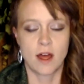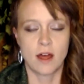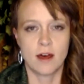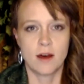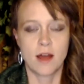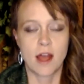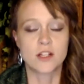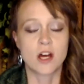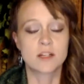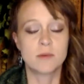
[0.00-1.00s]
I
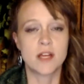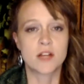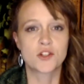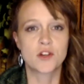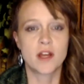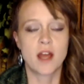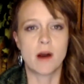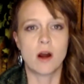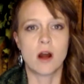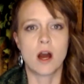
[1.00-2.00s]
talked about yesterday
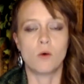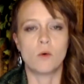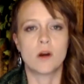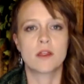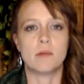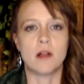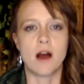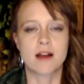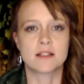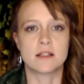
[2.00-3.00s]
about how one of the
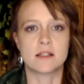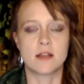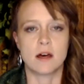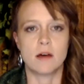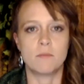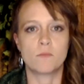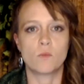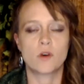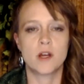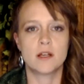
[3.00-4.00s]
blocks is
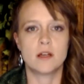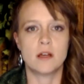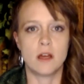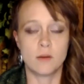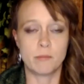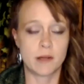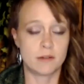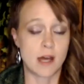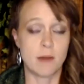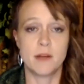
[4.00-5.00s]
we're in a
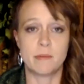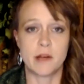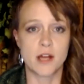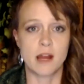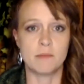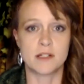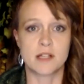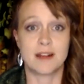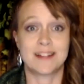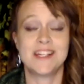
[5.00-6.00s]
dominant paradigm that
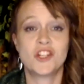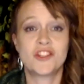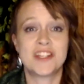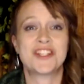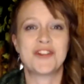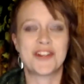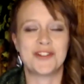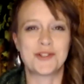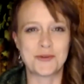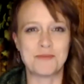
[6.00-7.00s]
teaches us to
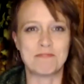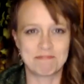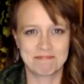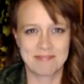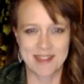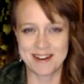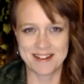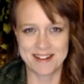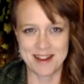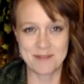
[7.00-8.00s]
consume. And
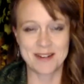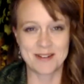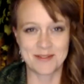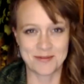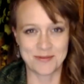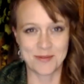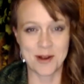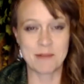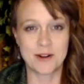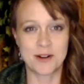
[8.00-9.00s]
I mean,
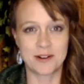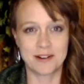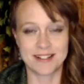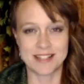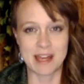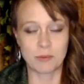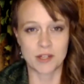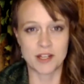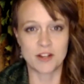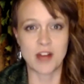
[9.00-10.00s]
what better example
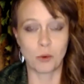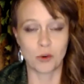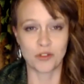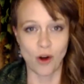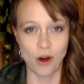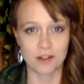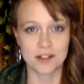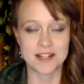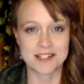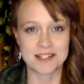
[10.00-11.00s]
here? Now we're in the
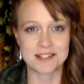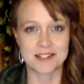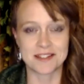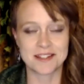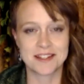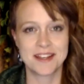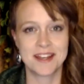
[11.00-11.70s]
holiday season,